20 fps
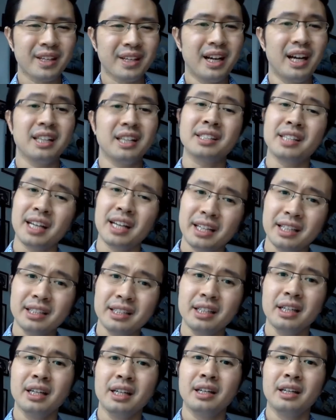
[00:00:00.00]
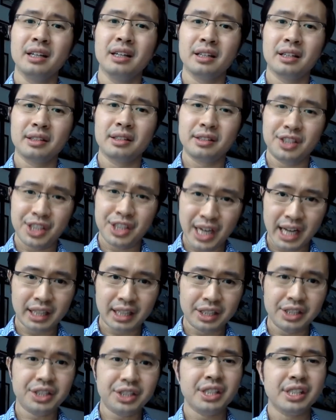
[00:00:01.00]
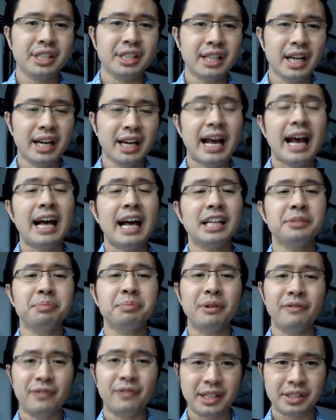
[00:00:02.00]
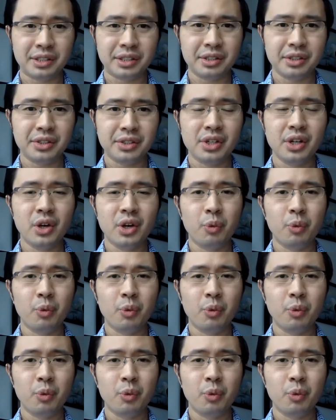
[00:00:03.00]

A second challenge is that as professors,